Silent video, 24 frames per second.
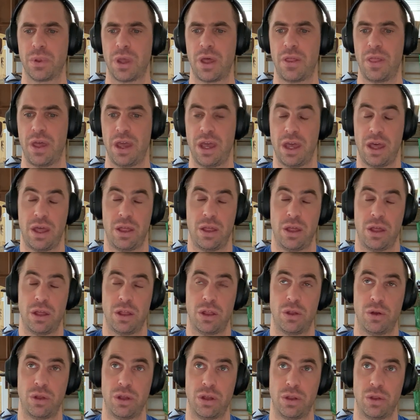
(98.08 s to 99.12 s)
and they
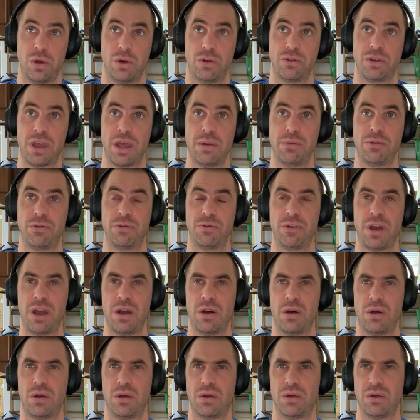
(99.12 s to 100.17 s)
and, and those games
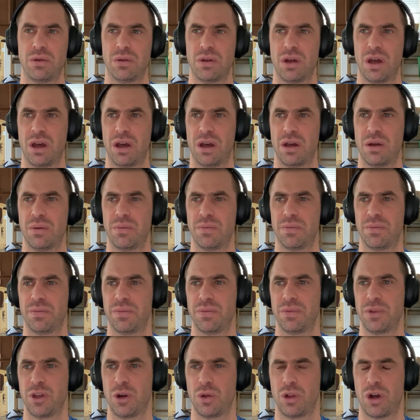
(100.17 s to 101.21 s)
fail, uh,
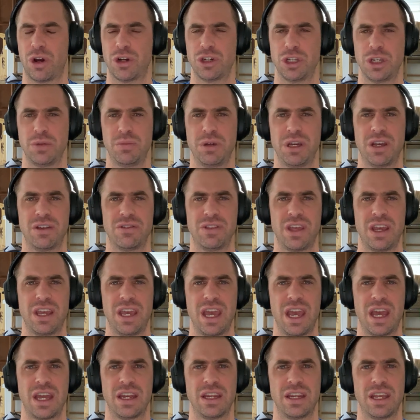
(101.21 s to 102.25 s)
you know, largely because they
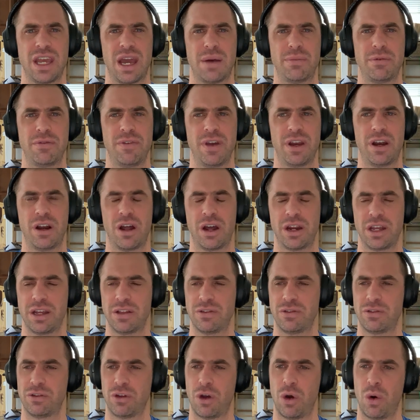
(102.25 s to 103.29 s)
can't captivate an
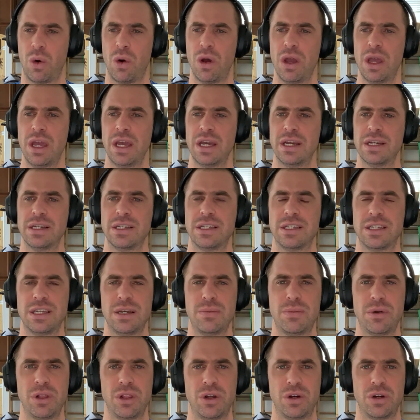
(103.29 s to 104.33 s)
audience. So
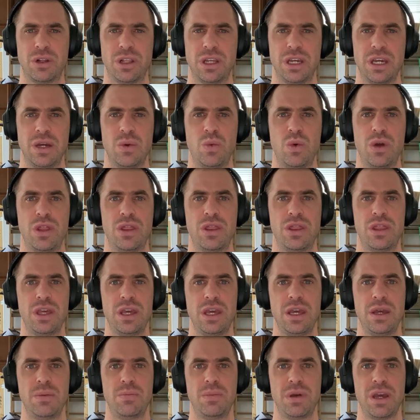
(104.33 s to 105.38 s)
similarly, with
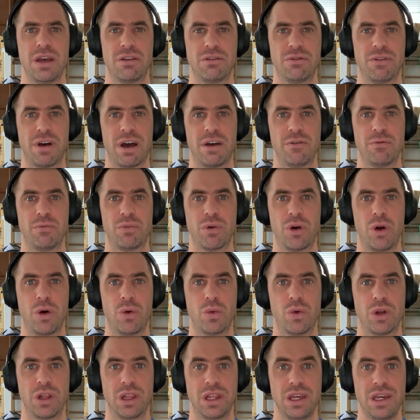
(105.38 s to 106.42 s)
the PS5 Pro
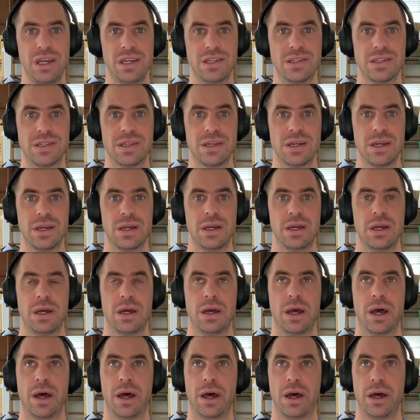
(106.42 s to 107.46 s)
release
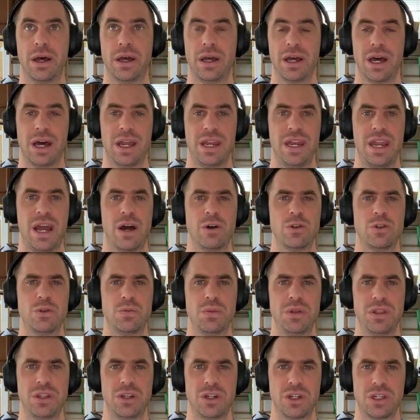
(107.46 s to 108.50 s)
uh,
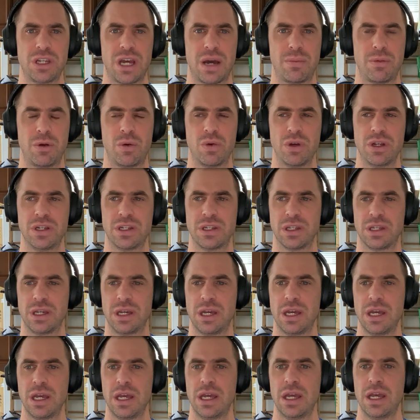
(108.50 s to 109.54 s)
announcement that just happened
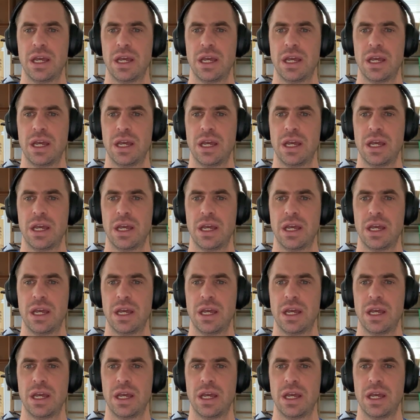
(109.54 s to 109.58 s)
recently,